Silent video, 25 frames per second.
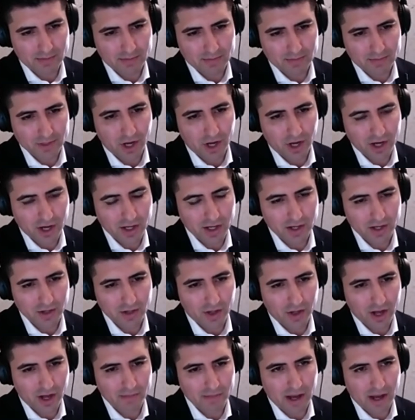talk a
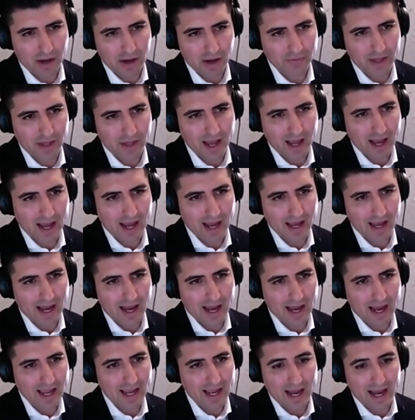lot about that. I
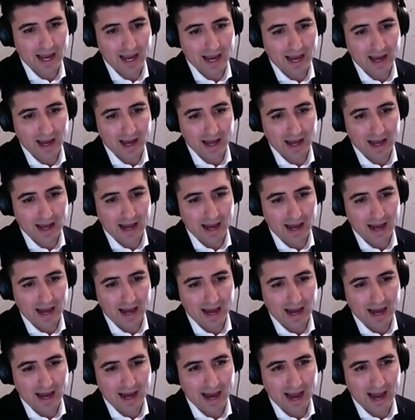I
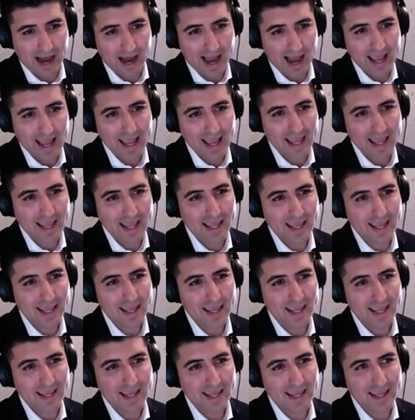
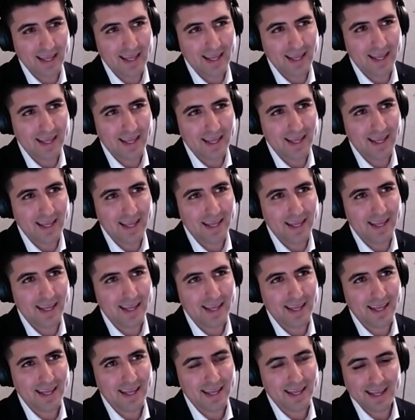
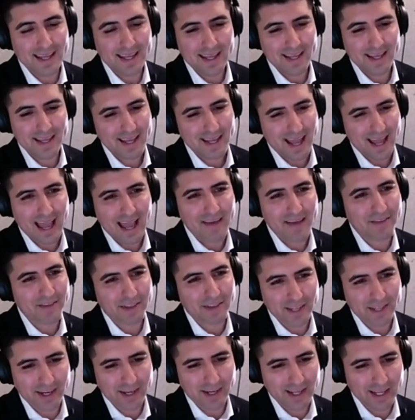I haven't
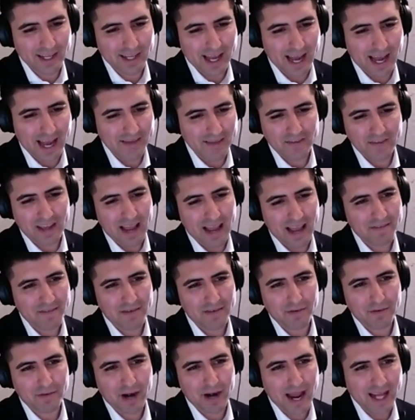done it yet. I've I've
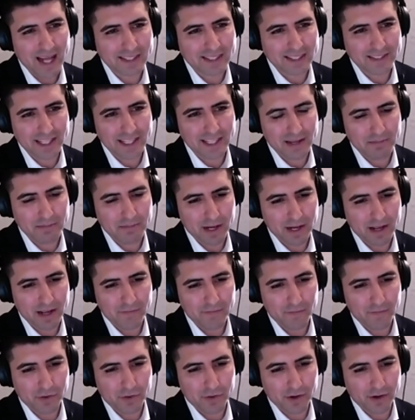never asked anybody
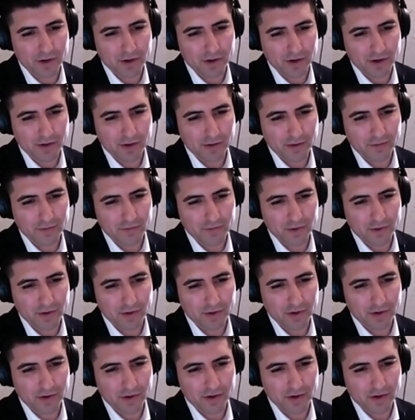for
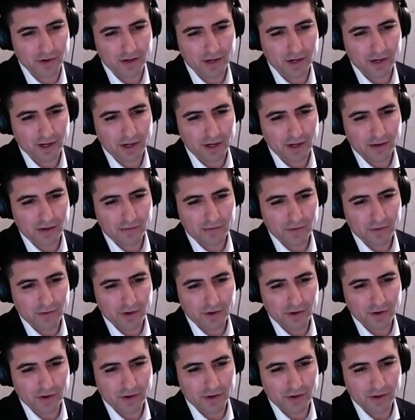for
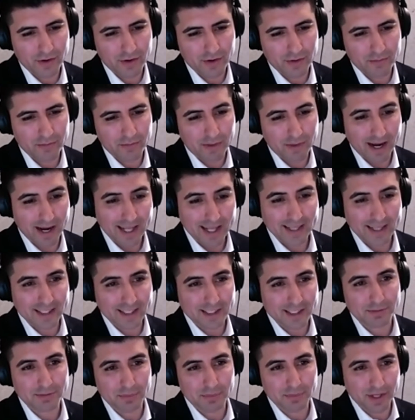for money to
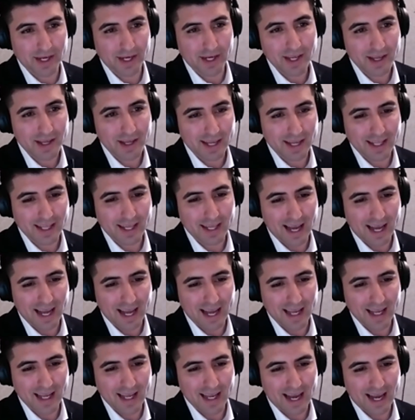split it. it
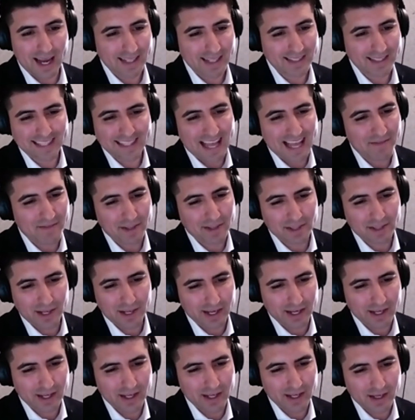I I just haven't done it.